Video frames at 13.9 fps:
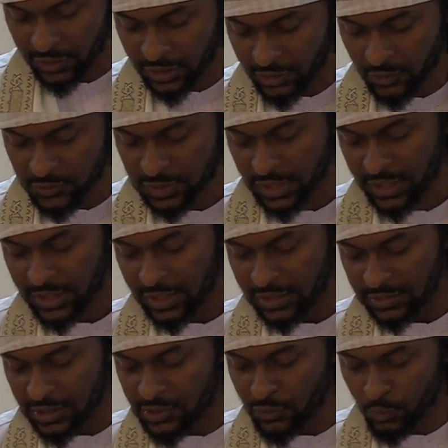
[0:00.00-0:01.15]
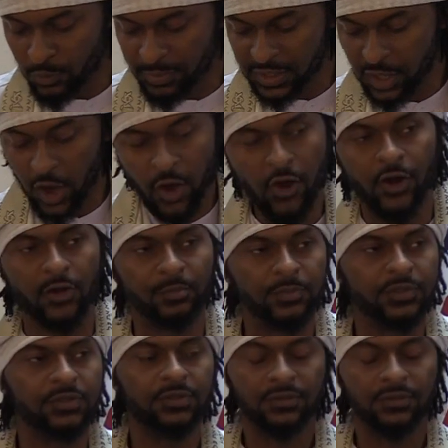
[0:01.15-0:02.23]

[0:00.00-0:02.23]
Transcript: hills, and neither will be harmed.